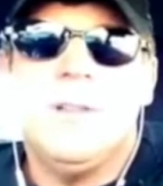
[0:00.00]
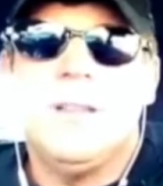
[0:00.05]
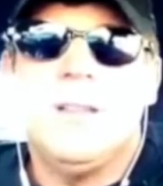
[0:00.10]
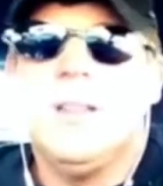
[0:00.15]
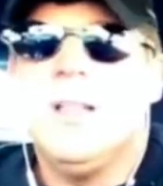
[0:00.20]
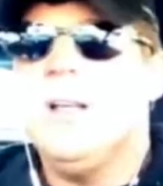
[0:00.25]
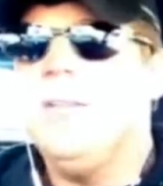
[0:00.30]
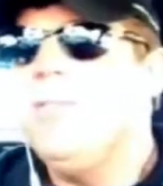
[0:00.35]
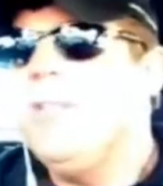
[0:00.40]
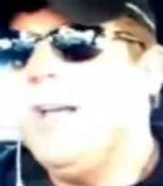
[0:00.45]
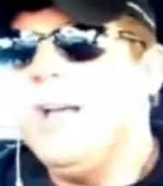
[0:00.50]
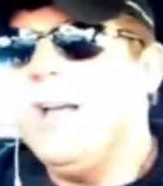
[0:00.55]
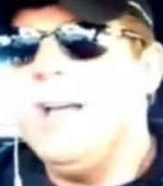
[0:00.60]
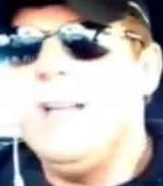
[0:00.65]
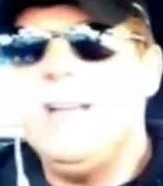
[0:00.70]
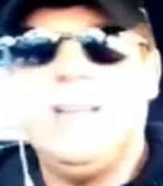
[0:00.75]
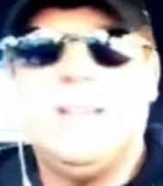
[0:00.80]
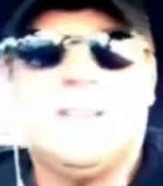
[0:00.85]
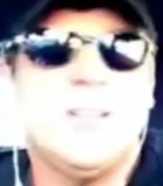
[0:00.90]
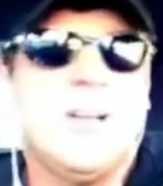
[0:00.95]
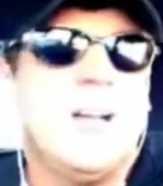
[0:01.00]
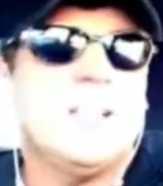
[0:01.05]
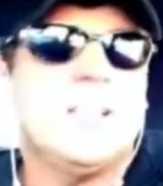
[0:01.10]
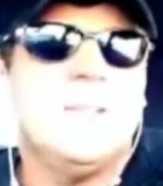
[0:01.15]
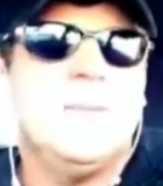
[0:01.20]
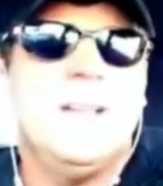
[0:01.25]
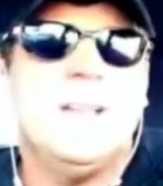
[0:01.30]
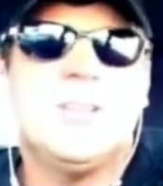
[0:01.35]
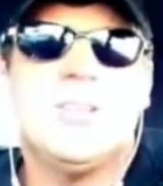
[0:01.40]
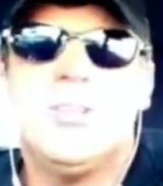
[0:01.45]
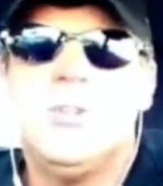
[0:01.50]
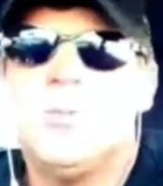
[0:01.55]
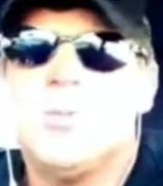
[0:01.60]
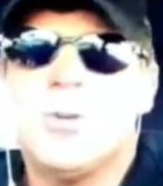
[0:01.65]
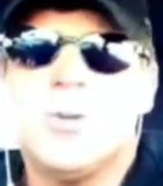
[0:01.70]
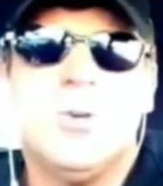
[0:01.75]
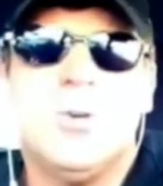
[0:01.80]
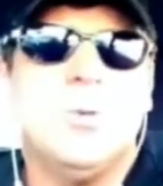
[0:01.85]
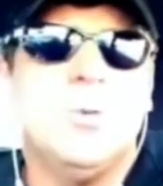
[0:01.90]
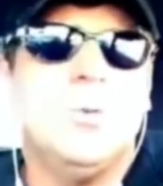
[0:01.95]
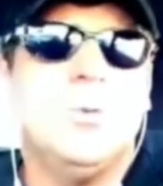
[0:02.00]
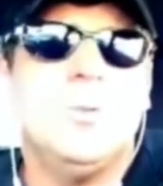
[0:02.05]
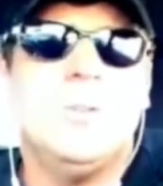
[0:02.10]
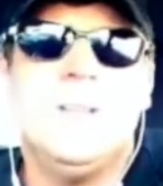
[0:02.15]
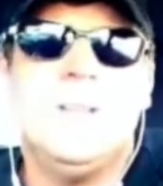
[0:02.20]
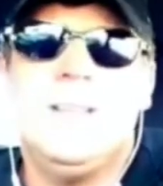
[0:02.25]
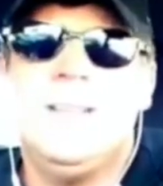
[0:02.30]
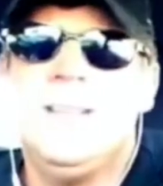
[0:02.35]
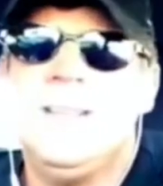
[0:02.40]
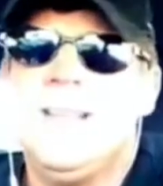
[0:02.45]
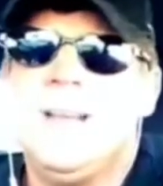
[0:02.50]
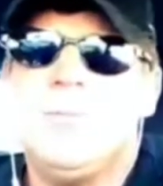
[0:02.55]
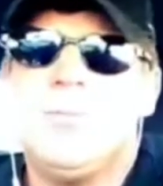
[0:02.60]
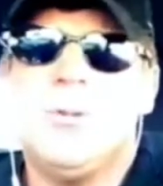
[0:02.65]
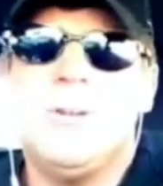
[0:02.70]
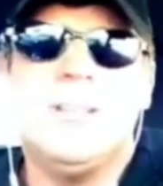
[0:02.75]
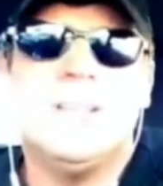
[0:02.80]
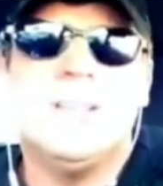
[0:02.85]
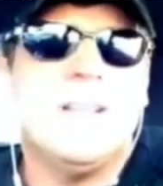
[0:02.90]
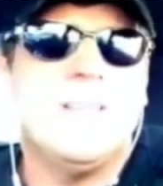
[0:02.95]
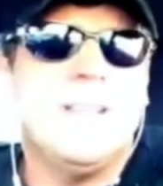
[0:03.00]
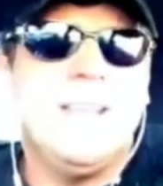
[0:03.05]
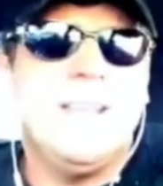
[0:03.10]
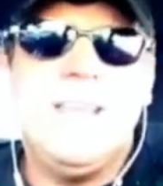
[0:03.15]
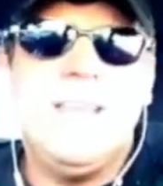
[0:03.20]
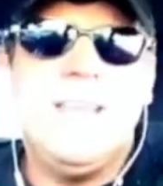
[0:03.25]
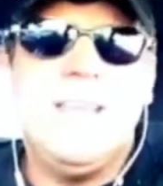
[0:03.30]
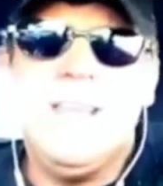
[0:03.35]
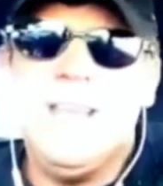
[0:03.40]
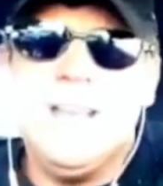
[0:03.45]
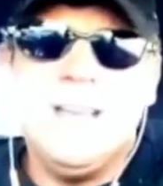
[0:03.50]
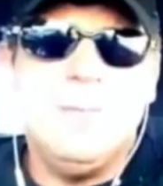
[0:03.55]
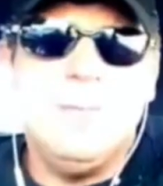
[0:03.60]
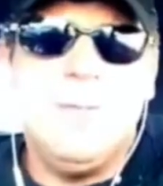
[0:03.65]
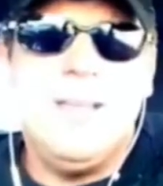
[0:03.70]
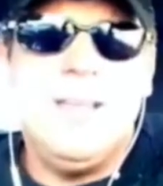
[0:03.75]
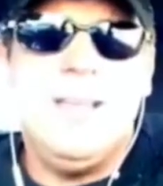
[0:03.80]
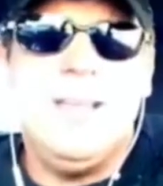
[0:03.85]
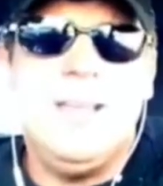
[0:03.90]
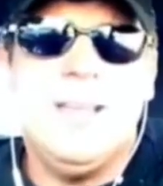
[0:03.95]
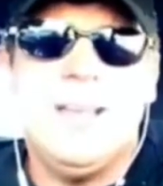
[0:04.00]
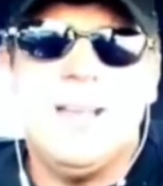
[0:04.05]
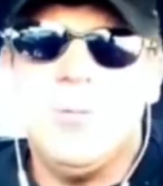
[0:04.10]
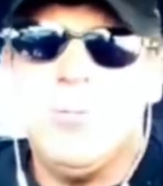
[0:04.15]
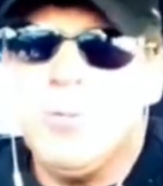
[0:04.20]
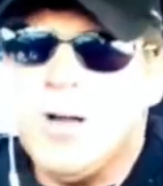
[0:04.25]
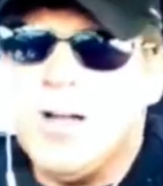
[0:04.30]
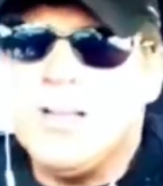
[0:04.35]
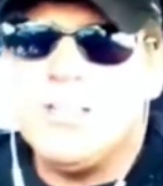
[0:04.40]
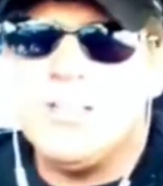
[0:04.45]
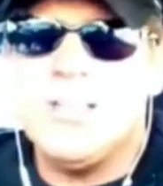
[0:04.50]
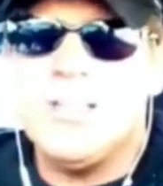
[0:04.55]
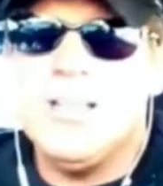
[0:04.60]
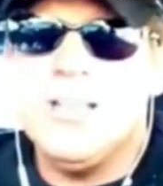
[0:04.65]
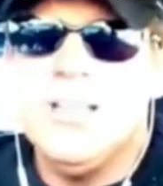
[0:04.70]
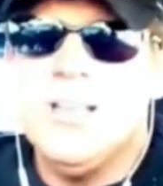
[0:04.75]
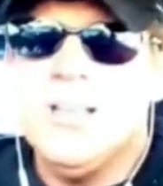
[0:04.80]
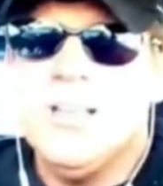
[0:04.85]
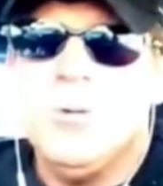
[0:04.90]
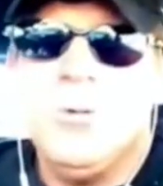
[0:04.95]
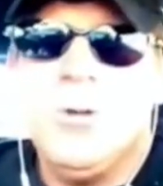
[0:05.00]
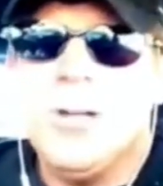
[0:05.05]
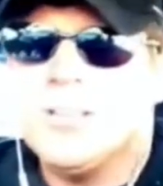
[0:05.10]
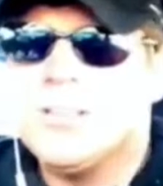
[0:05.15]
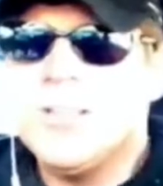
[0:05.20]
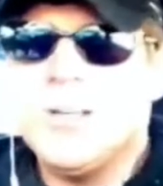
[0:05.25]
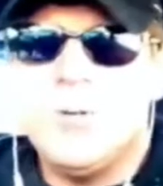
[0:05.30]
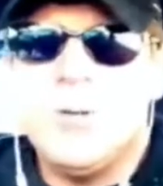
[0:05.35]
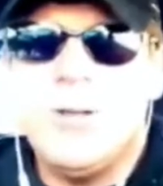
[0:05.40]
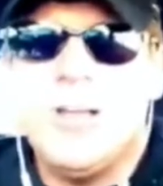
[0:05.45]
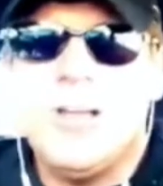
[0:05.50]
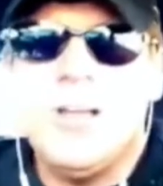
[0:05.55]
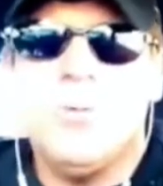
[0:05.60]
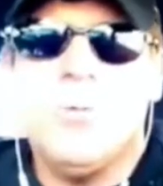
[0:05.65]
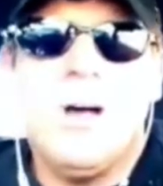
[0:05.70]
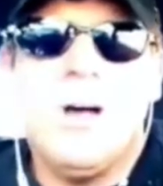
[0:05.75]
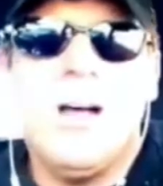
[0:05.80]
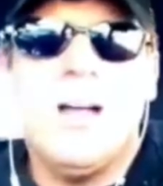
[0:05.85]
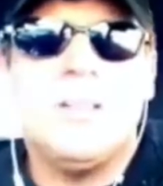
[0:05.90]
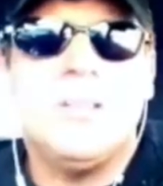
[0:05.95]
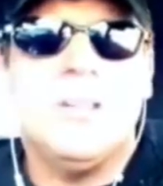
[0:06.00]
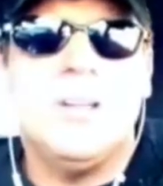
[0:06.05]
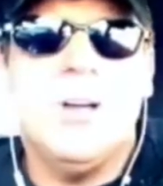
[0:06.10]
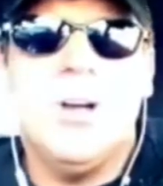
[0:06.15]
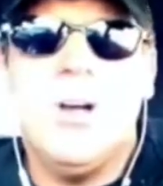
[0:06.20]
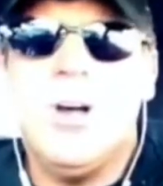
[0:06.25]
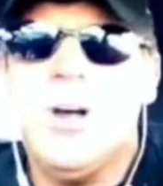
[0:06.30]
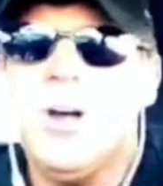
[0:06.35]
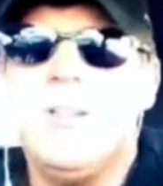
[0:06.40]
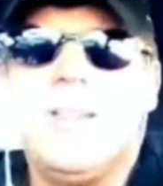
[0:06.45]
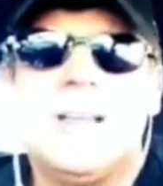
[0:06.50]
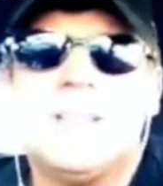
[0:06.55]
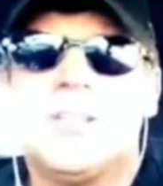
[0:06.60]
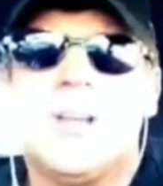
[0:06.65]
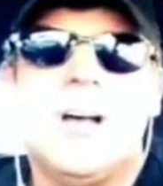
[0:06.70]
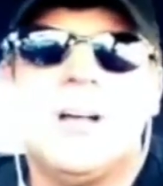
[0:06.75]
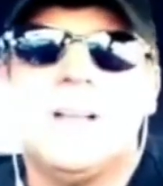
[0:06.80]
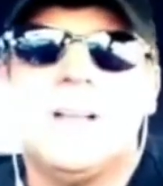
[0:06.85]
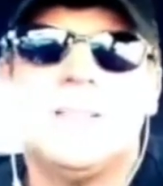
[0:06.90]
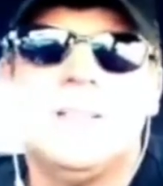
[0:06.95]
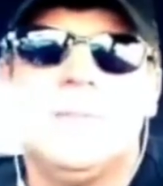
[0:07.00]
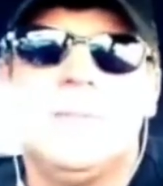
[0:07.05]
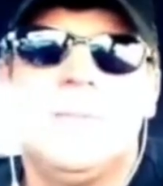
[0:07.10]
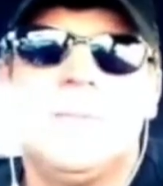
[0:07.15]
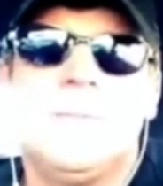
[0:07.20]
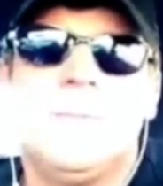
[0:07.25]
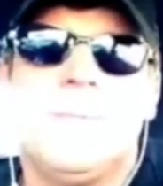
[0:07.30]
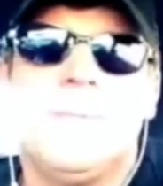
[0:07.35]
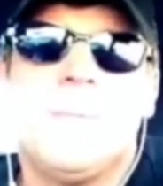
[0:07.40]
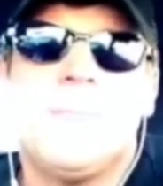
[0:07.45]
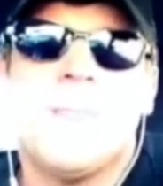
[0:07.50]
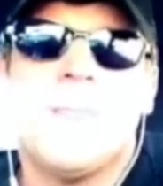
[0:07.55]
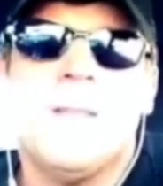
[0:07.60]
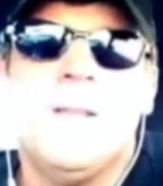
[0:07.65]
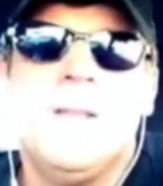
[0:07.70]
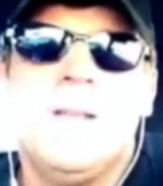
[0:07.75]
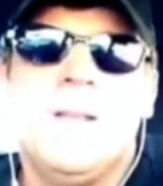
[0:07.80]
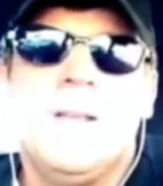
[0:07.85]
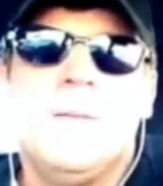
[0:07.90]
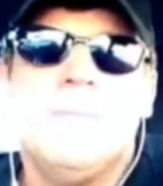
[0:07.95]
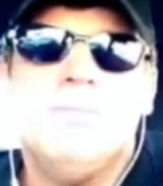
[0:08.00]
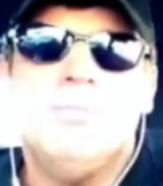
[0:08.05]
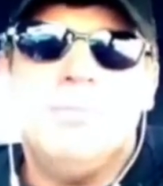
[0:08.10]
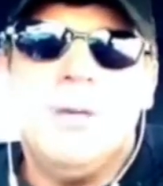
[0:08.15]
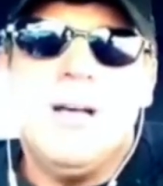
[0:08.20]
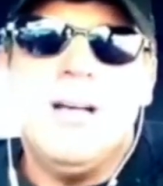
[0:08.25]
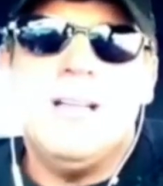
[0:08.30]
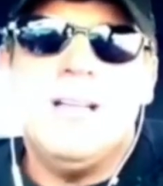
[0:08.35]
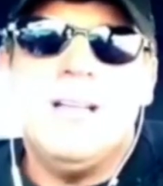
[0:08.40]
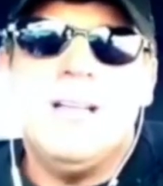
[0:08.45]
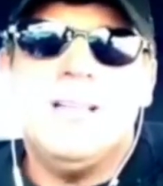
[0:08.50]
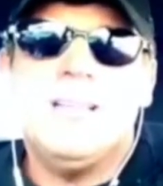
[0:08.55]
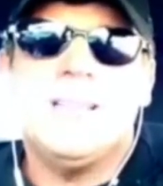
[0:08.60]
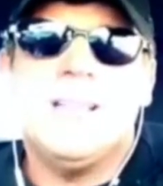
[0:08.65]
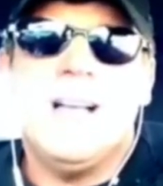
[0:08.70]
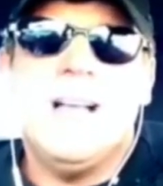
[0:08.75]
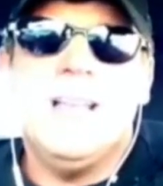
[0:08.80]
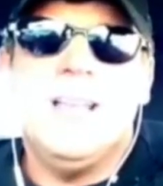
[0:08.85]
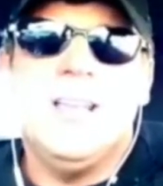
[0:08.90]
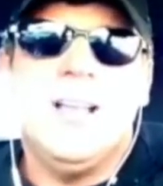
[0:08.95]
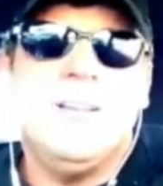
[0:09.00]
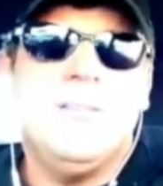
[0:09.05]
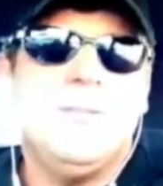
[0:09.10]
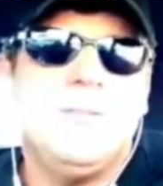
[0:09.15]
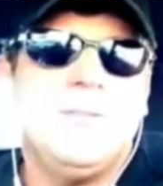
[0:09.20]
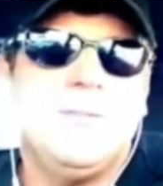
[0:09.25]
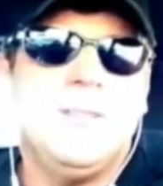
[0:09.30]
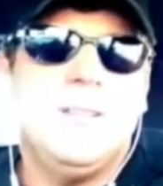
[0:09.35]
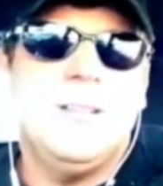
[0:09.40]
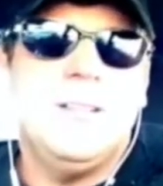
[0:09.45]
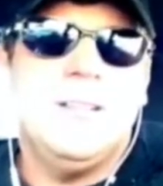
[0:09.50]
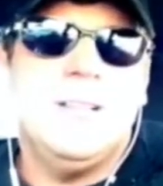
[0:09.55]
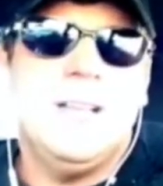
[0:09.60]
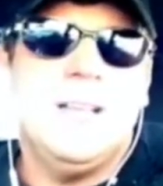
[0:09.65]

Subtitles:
Love that. It's awesome and super cool, and that brings out the kid in me, and we all sit around and watch and go, oh, that's awesome. But I love